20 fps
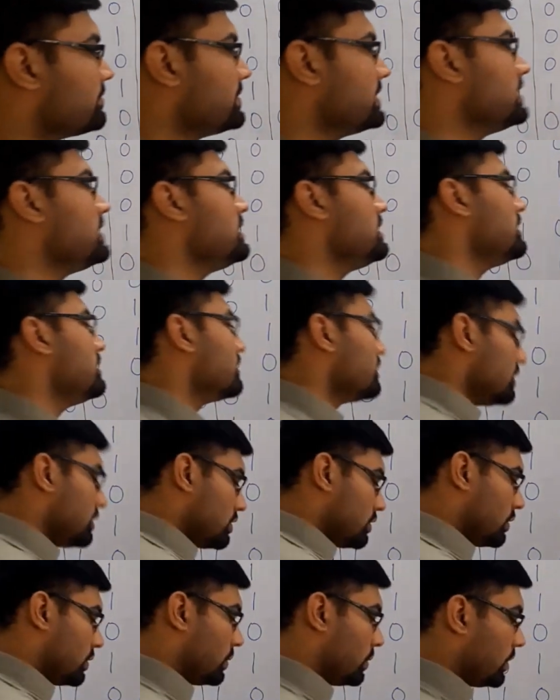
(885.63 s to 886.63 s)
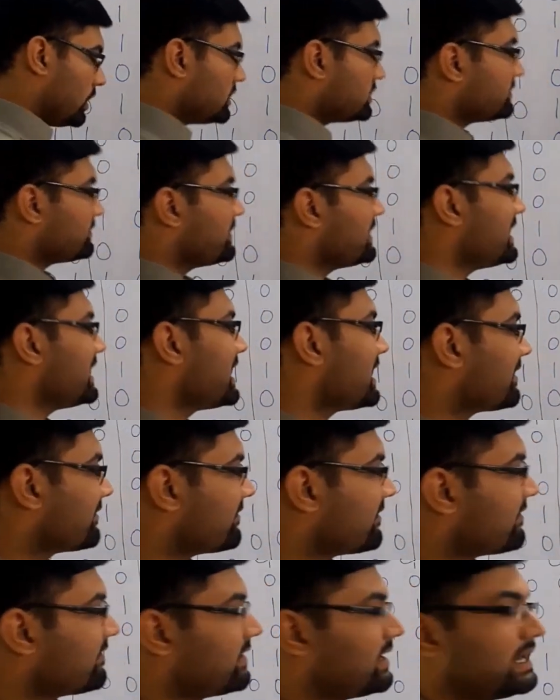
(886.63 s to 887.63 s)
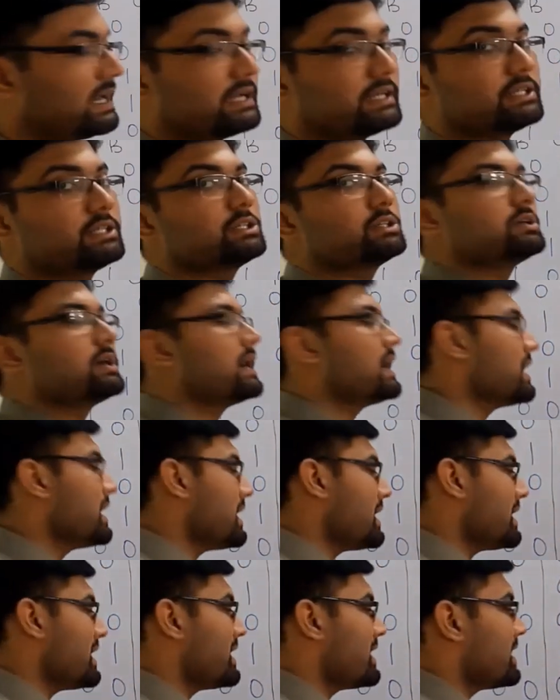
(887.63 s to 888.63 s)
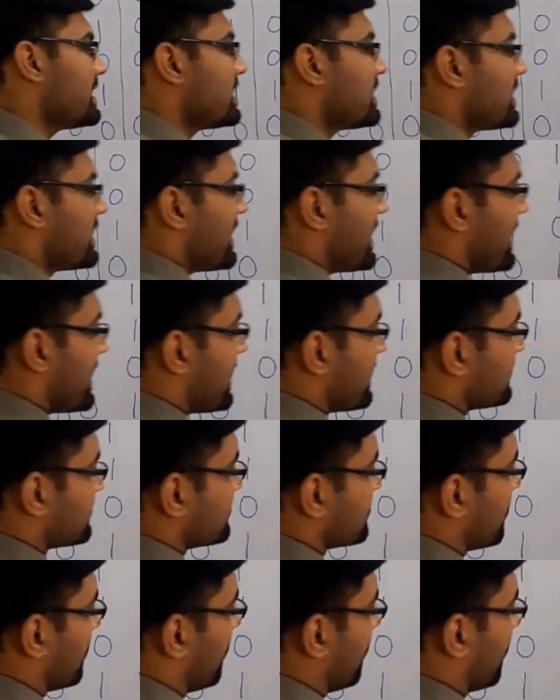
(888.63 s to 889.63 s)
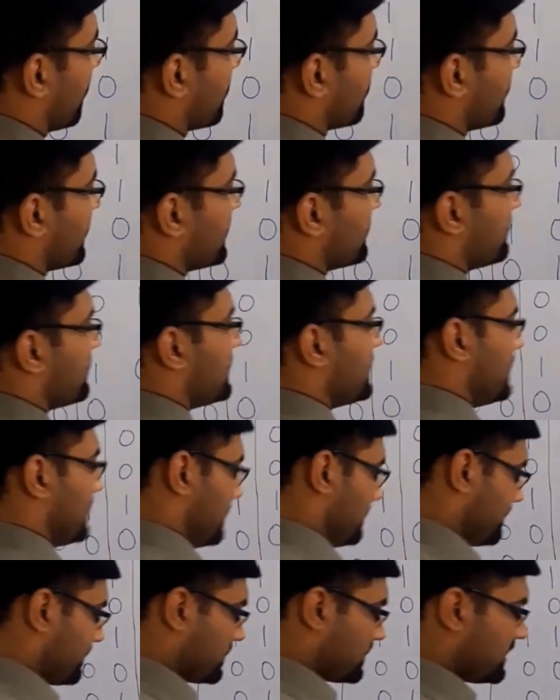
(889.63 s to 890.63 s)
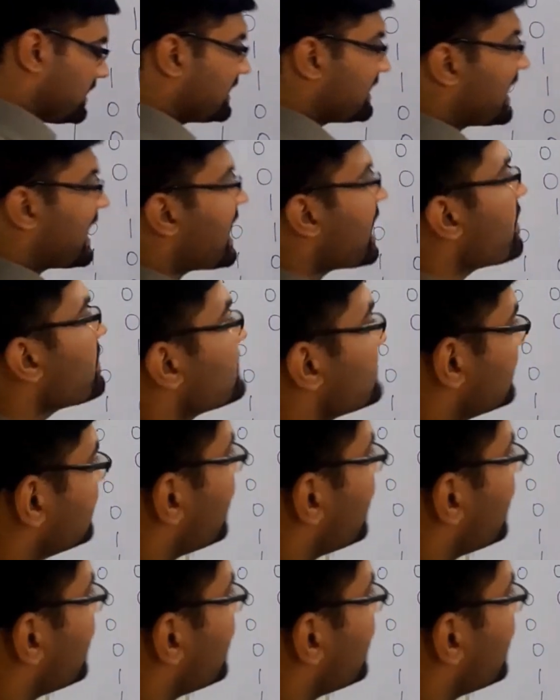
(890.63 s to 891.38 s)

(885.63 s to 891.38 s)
B would be equivalent to A XOR with B. And how is